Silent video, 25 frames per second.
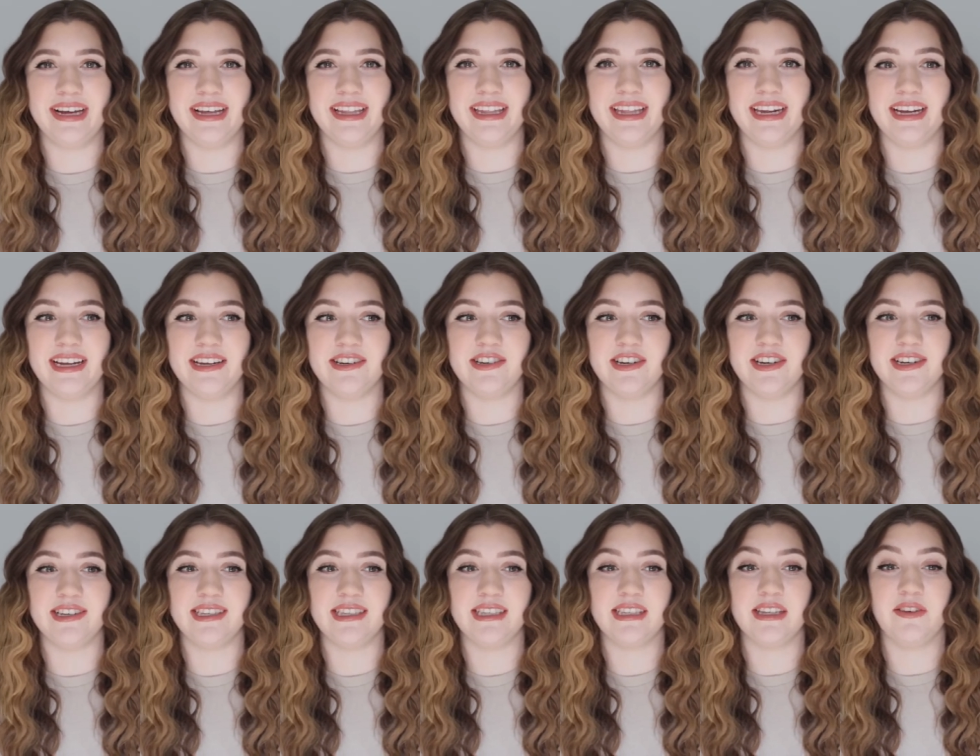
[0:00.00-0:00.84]
and then it
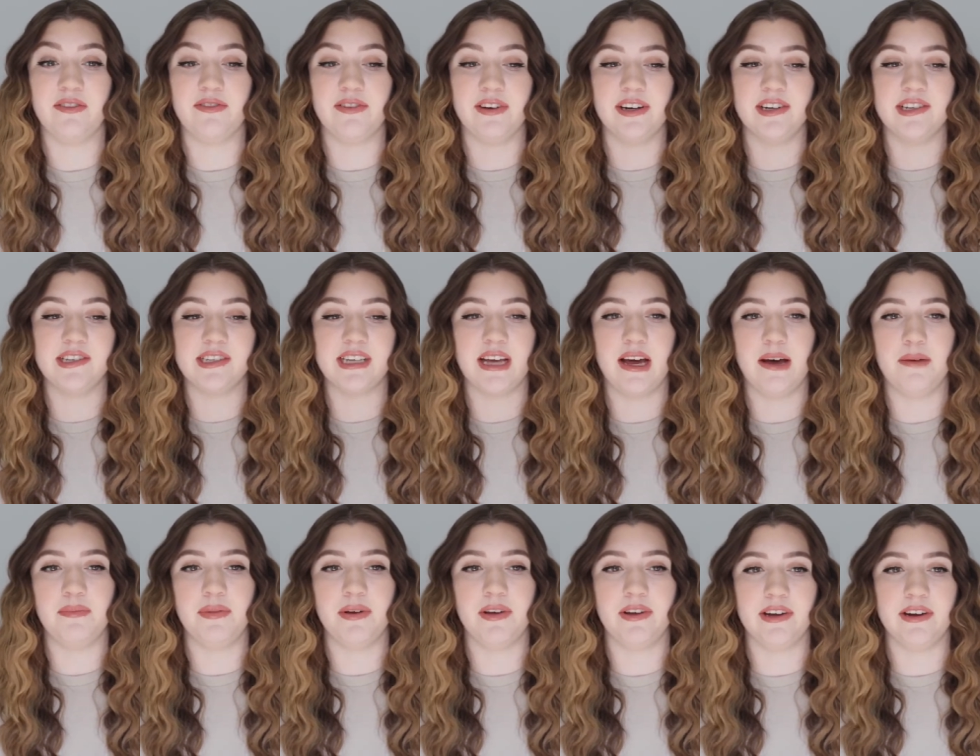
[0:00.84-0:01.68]
just, the first
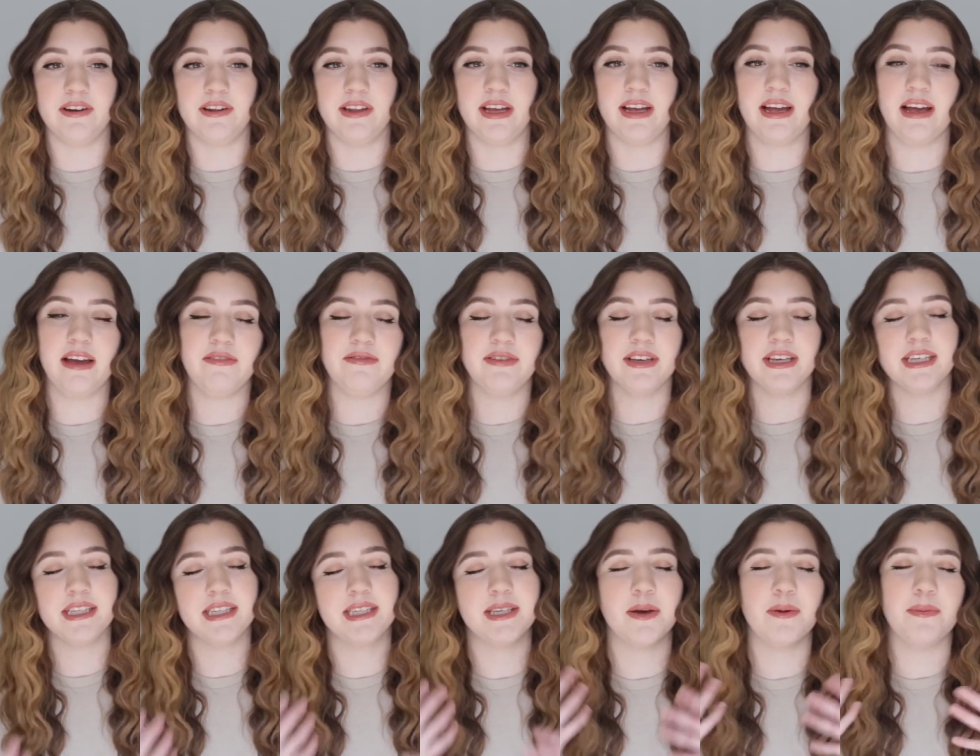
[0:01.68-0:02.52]
couple, you're like, I feel
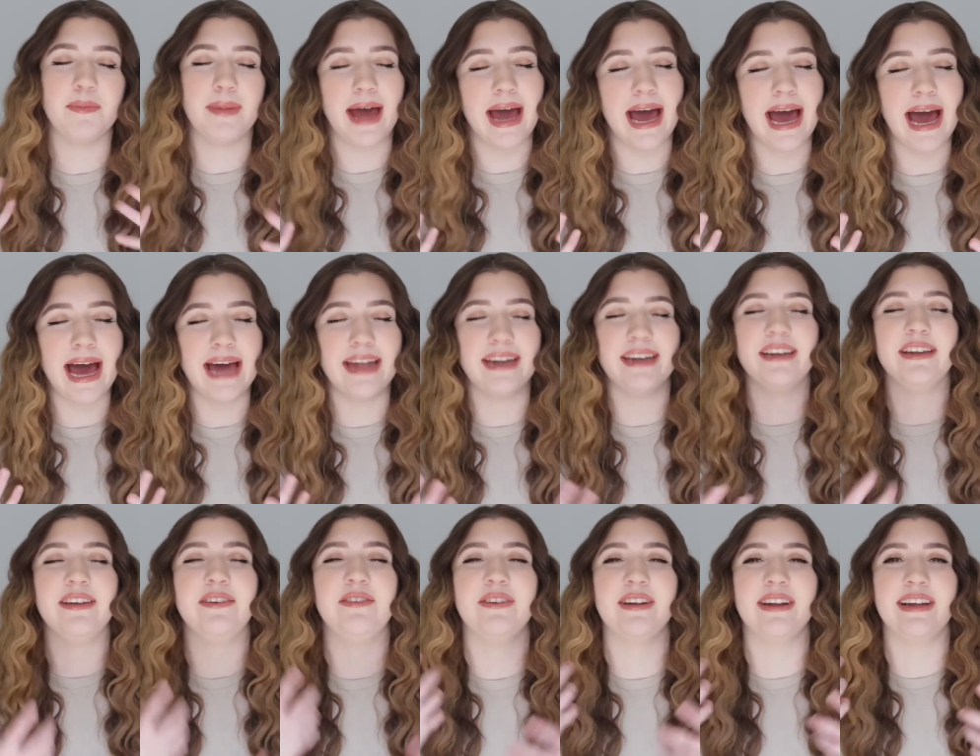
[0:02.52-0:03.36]
so bad,
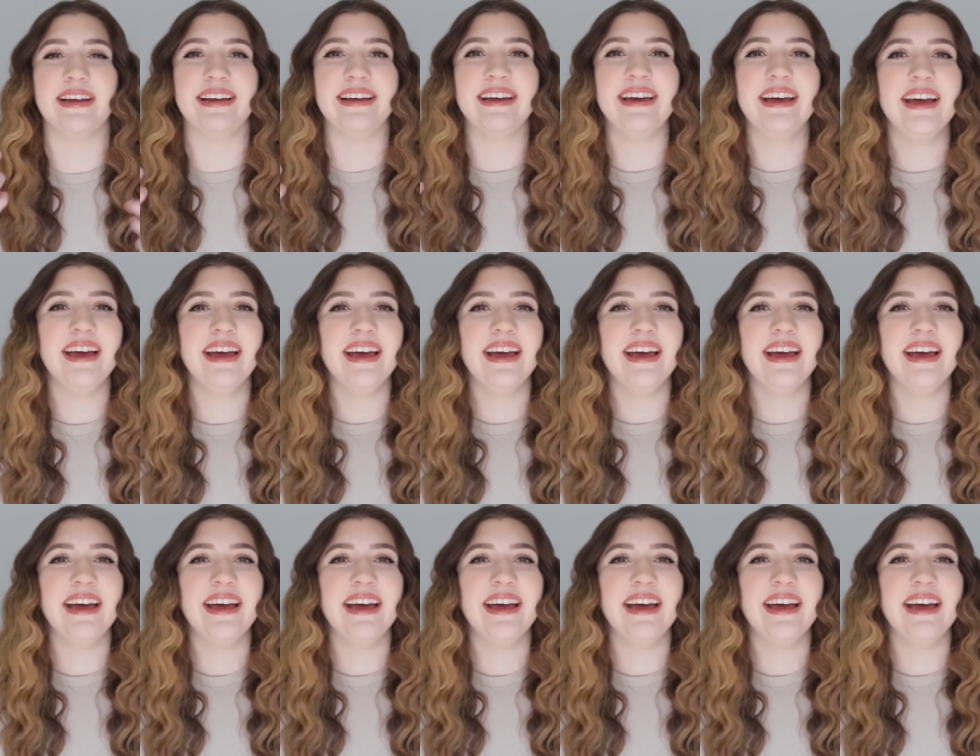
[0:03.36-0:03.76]
and you wanna